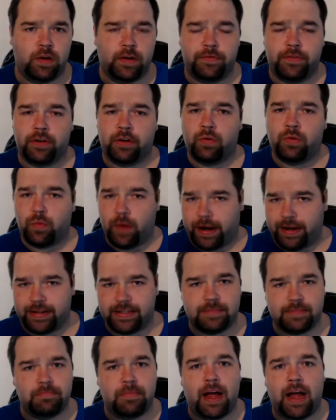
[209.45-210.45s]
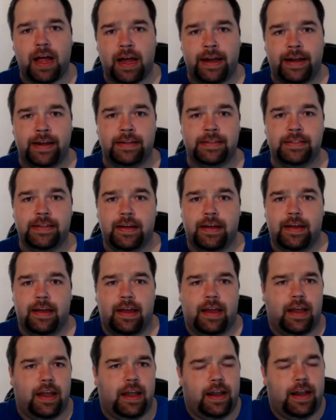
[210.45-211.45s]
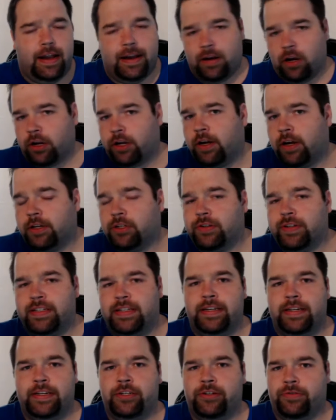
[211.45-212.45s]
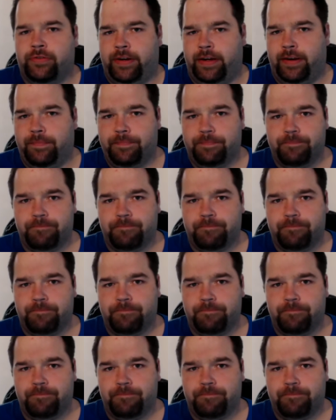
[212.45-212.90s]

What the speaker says: of the greatest minds in our country's history.